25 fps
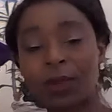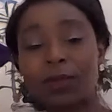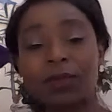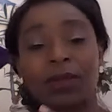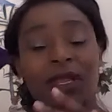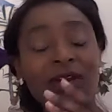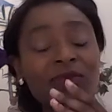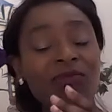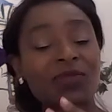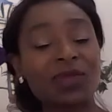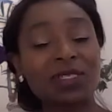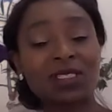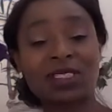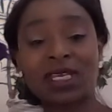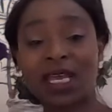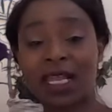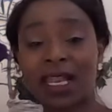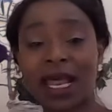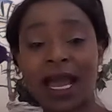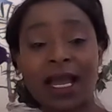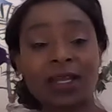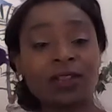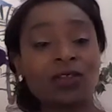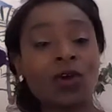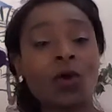People that have been
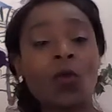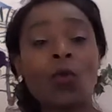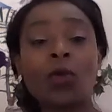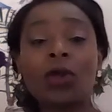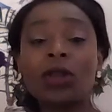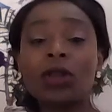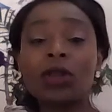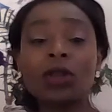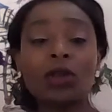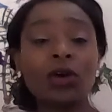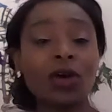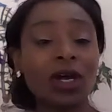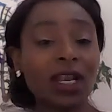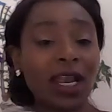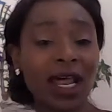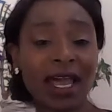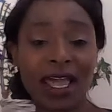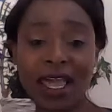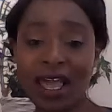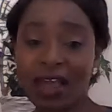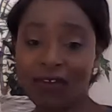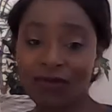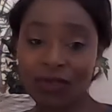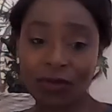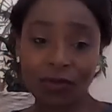saying, I don't want to look
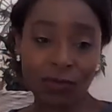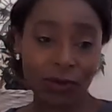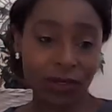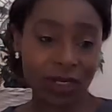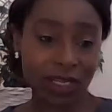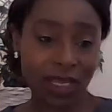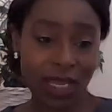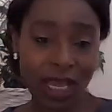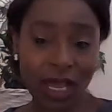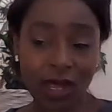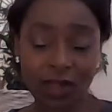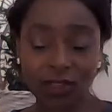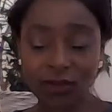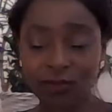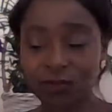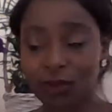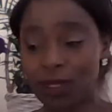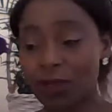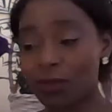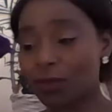like everybody else.